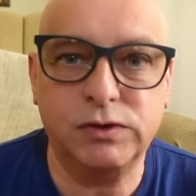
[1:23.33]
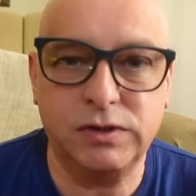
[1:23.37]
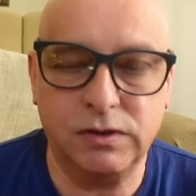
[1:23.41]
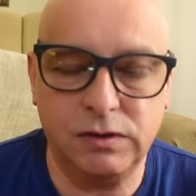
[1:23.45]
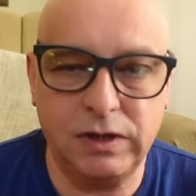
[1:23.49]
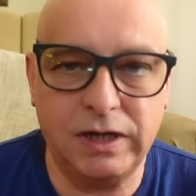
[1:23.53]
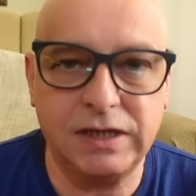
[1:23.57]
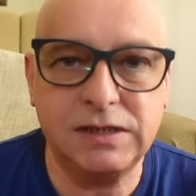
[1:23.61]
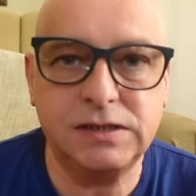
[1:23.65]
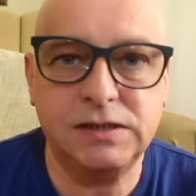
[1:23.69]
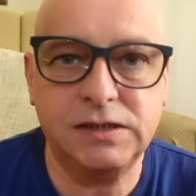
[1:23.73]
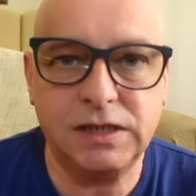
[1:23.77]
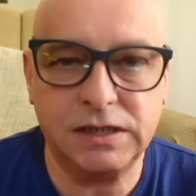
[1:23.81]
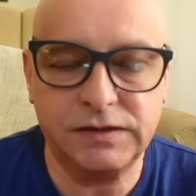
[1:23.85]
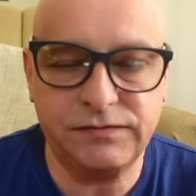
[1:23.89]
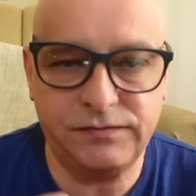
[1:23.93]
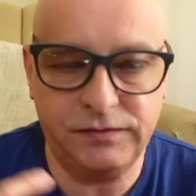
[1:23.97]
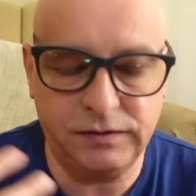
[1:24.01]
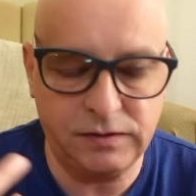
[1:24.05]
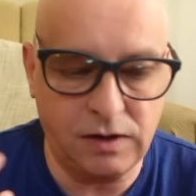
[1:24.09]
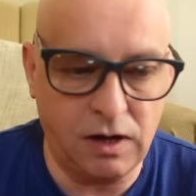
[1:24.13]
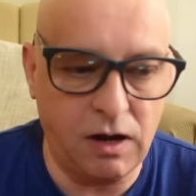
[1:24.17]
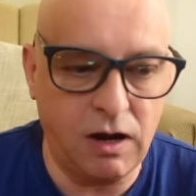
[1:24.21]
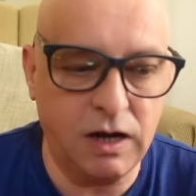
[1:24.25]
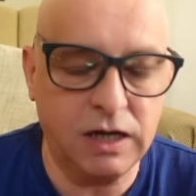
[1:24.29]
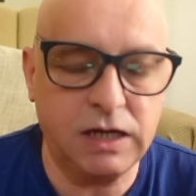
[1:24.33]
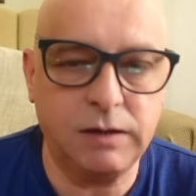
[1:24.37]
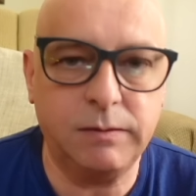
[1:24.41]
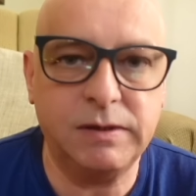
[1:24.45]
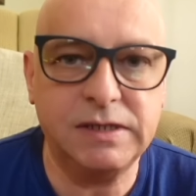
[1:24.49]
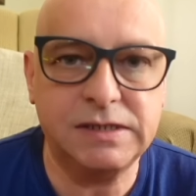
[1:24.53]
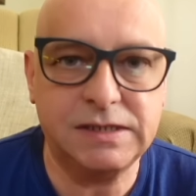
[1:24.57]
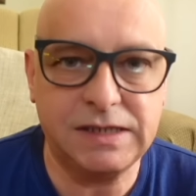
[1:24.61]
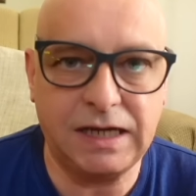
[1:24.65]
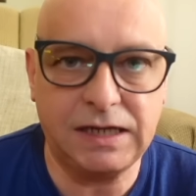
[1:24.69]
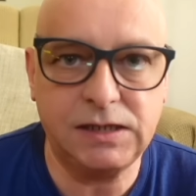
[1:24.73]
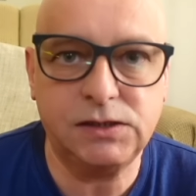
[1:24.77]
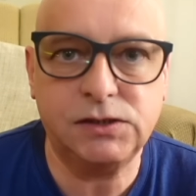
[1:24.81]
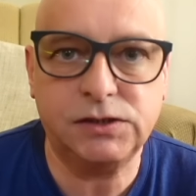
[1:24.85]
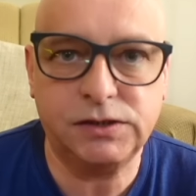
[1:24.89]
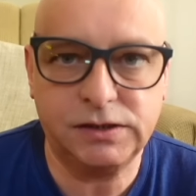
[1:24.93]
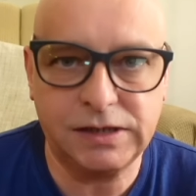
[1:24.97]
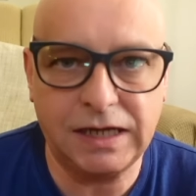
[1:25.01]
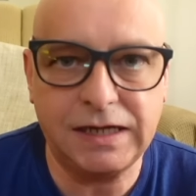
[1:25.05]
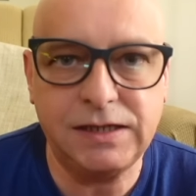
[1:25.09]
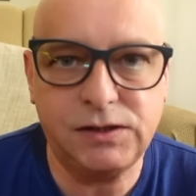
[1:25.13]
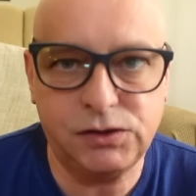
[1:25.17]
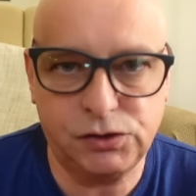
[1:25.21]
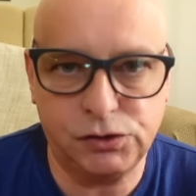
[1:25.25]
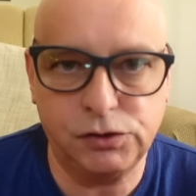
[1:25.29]
So let's just, for argument's sake,
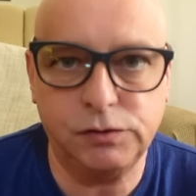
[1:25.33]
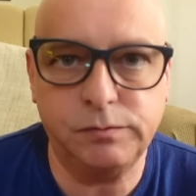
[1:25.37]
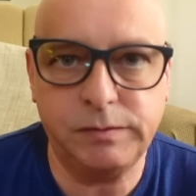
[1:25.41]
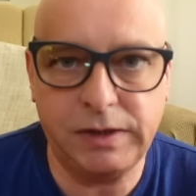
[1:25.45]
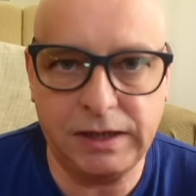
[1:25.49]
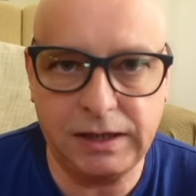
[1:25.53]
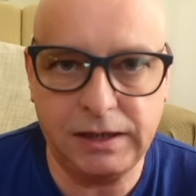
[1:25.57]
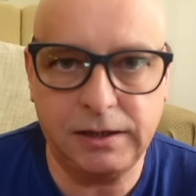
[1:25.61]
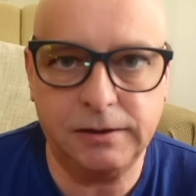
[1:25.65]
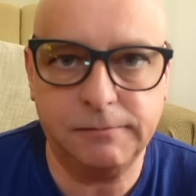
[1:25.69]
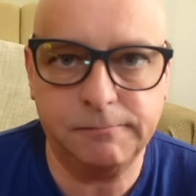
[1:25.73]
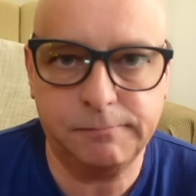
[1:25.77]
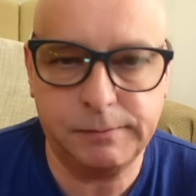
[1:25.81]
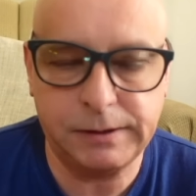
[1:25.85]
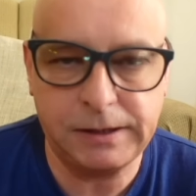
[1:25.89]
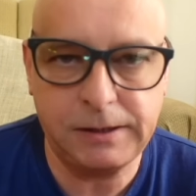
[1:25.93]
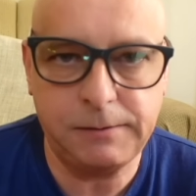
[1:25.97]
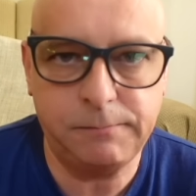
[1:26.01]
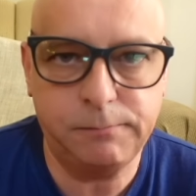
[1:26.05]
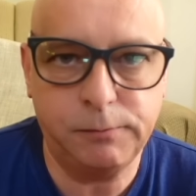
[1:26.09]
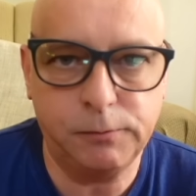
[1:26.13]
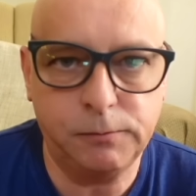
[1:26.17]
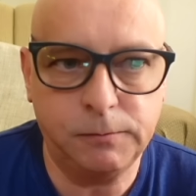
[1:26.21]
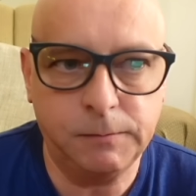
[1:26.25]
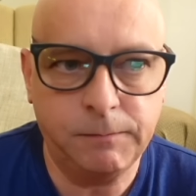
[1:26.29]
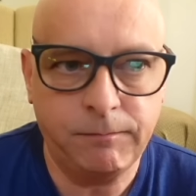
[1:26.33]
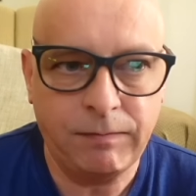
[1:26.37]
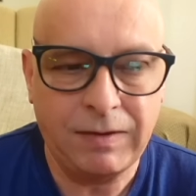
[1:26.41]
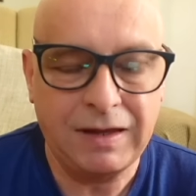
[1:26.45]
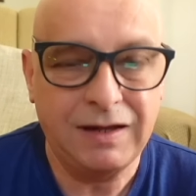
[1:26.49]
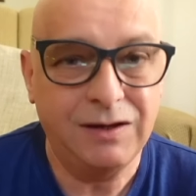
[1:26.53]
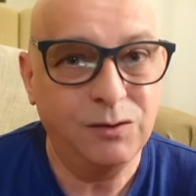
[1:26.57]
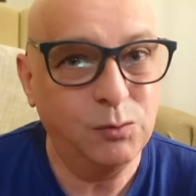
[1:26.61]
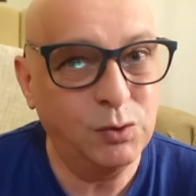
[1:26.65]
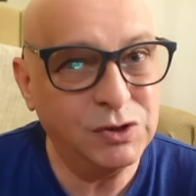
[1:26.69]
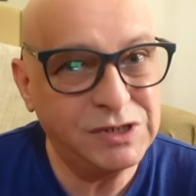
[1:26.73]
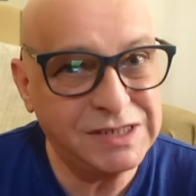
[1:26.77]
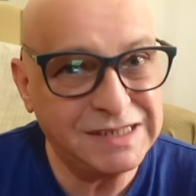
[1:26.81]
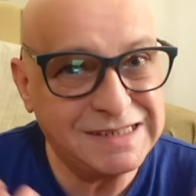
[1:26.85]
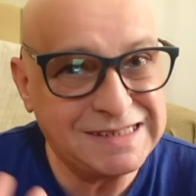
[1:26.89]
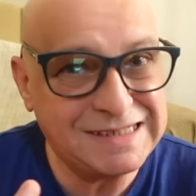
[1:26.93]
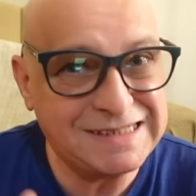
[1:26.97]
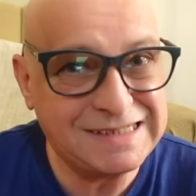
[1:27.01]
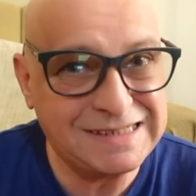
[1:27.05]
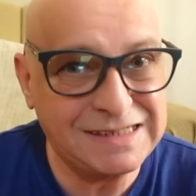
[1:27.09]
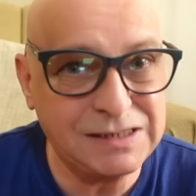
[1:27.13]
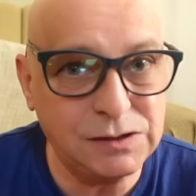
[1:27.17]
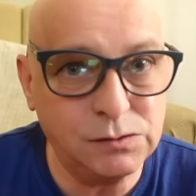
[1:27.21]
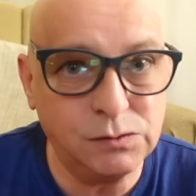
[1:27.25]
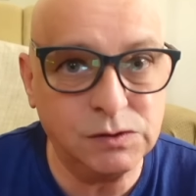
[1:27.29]
say 2 million people, which is
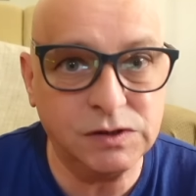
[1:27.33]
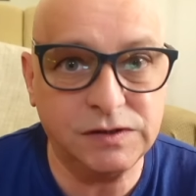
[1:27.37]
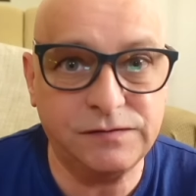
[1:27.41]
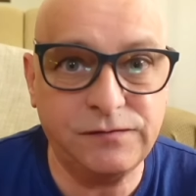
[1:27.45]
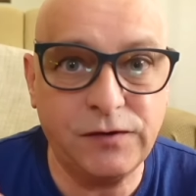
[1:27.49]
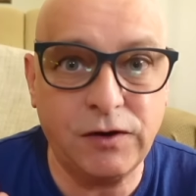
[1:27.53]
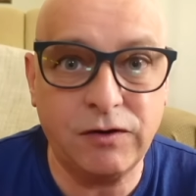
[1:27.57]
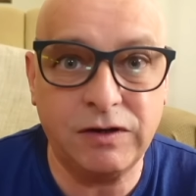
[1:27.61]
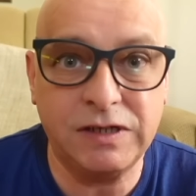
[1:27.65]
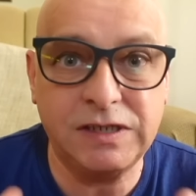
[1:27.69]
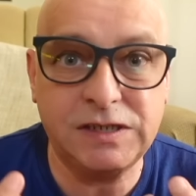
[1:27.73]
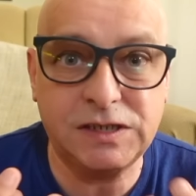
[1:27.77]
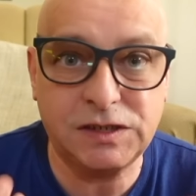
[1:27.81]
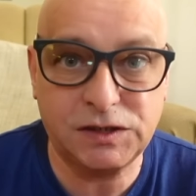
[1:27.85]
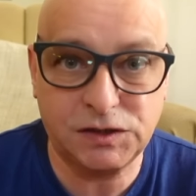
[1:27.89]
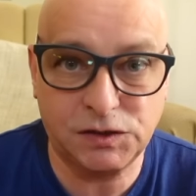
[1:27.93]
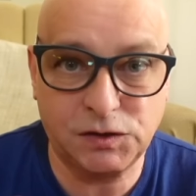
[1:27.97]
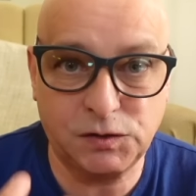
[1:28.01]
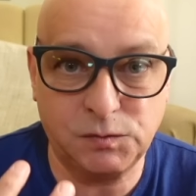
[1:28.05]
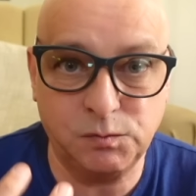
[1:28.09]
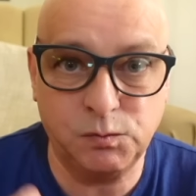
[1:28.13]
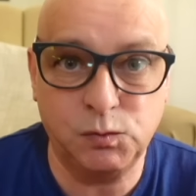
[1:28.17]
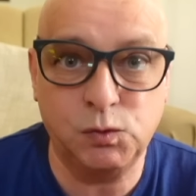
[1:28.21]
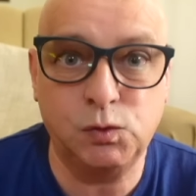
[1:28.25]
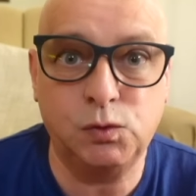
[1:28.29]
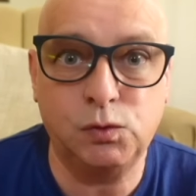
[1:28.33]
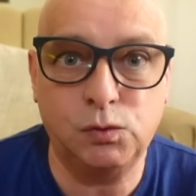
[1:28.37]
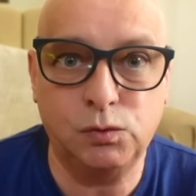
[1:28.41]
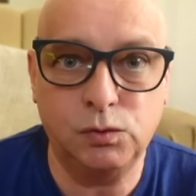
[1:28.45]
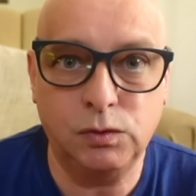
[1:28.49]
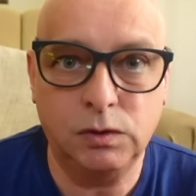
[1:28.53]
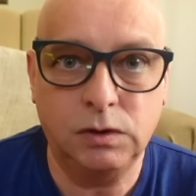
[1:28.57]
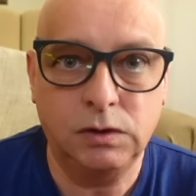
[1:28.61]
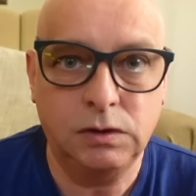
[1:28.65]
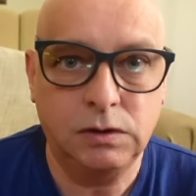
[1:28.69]
still a very small